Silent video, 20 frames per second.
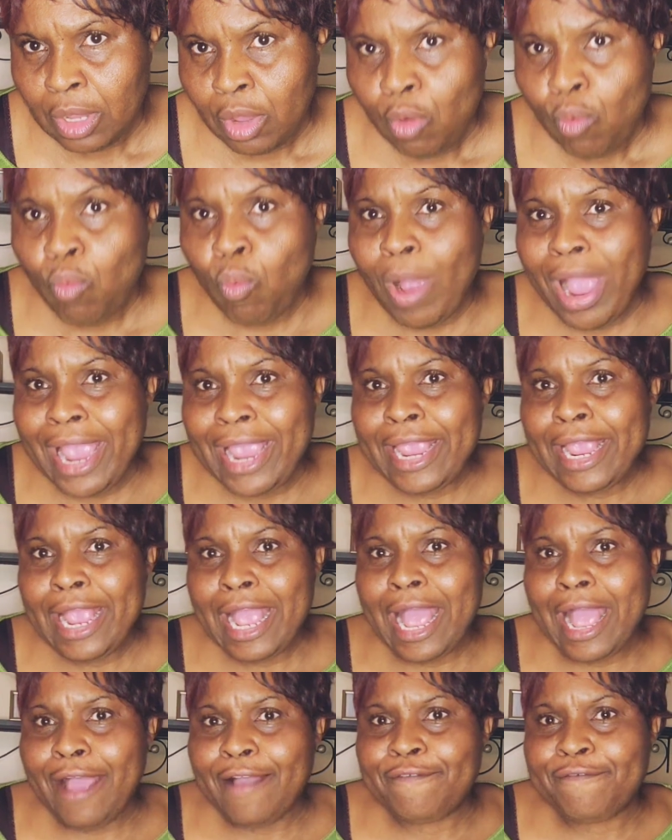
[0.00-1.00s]
Why
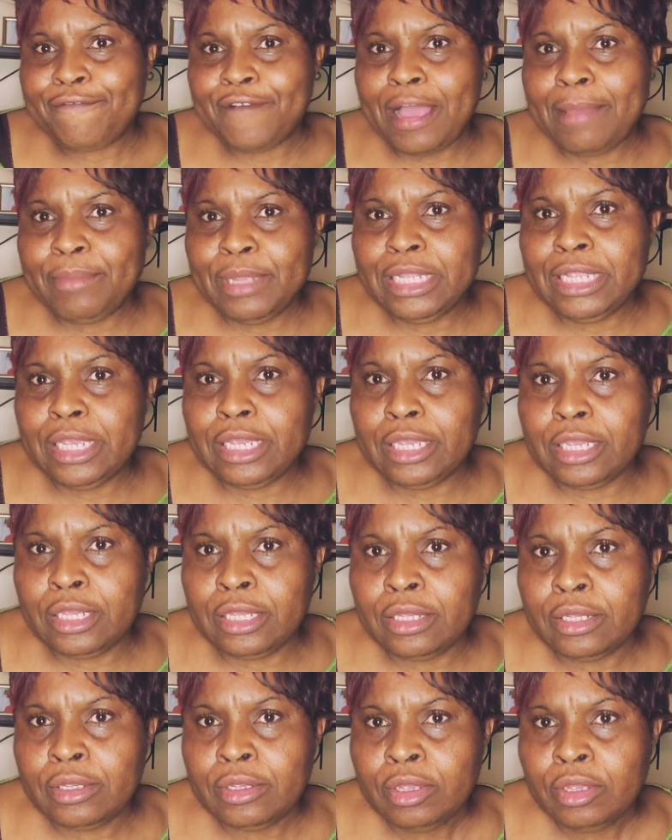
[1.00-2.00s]
are family